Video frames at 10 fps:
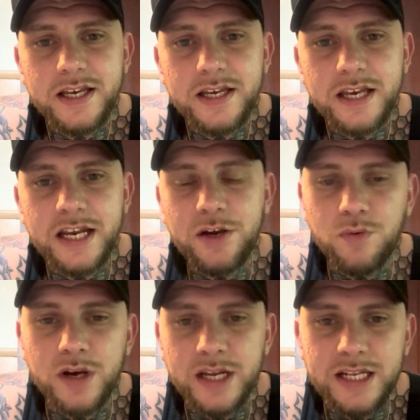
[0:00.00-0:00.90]
And
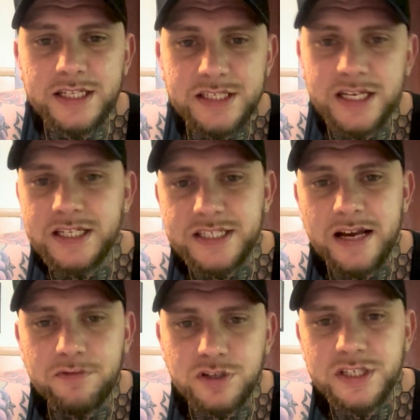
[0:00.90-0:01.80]
it's
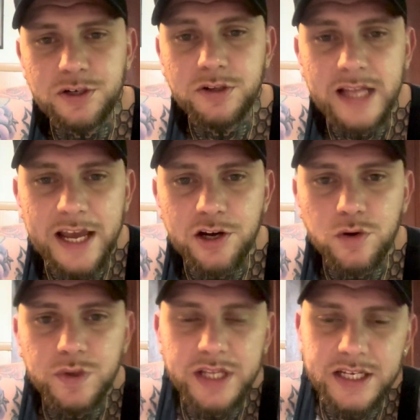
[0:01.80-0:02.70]
never till later
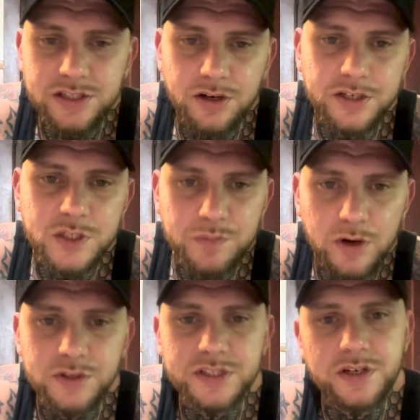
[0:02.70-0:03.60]
when they start
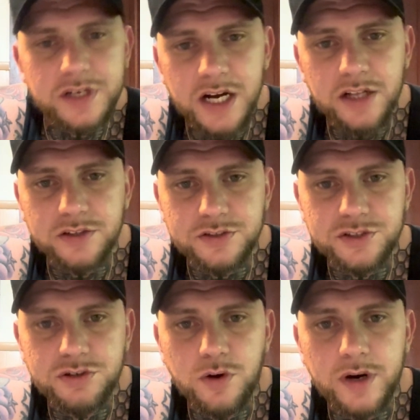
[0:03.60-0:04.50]
exposing their colors. You
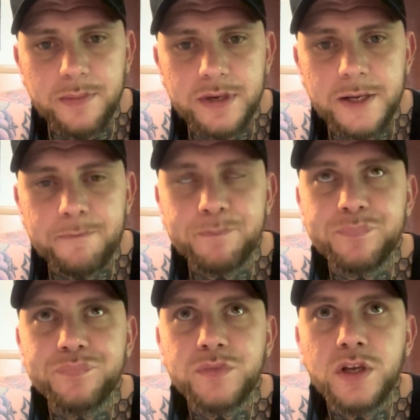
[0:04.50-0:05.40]
know what I mean?
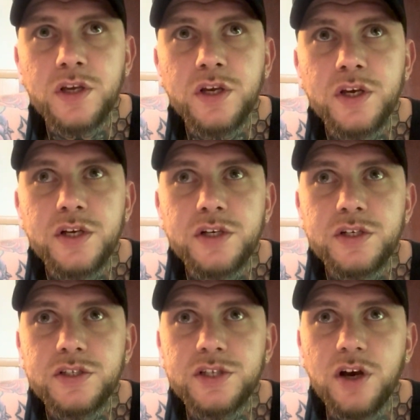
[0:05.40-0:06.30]

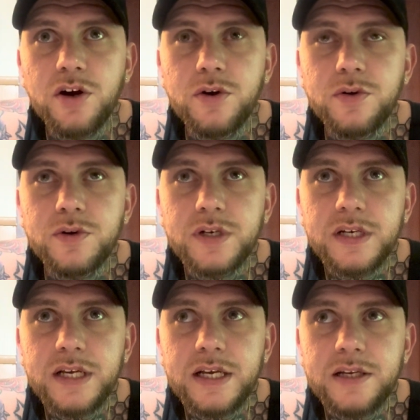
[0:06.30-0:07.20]
So
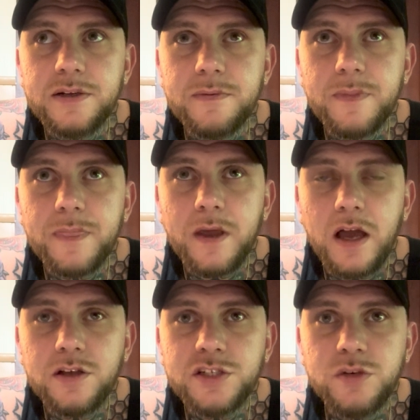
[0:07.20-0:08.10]

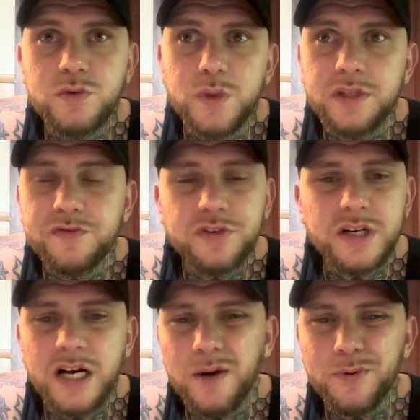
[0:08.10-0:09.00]
she was with him for a
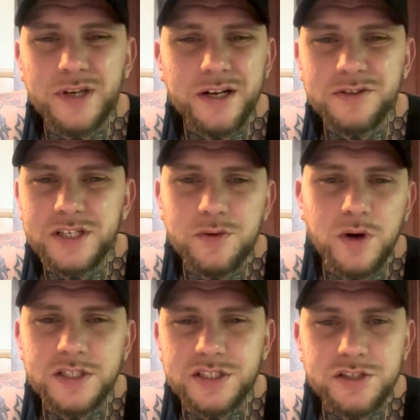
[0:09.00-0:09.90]
couple years. He
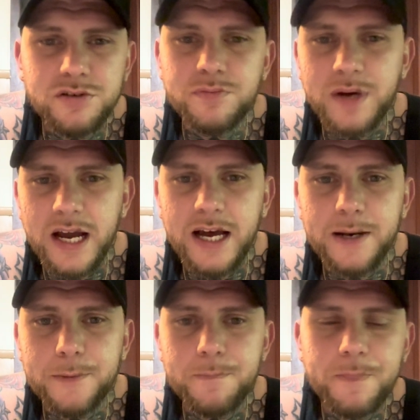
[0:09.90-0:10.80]
wasn't too bad.